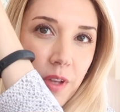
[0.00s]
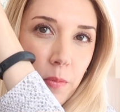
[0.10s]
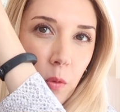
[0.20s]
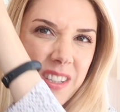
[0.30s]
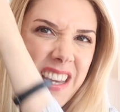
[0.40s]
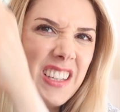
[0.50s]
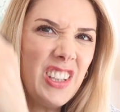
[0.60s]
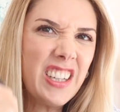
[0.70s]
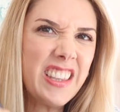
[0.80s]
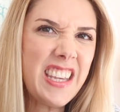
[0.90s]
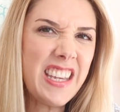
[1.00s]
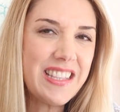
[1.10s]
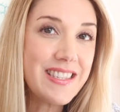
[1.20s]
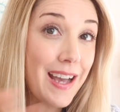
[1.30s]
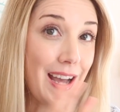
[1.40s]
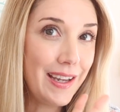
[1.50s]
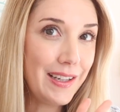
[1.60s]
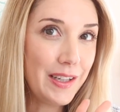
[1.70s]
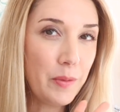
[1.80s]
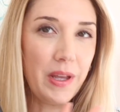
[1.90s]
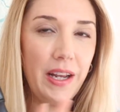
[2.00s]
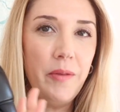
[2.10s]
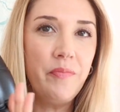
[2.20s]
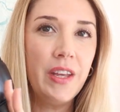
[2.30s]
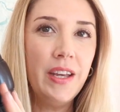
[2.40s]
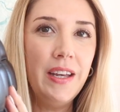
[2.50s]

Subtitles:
But we'll take a look at the inside in a minute.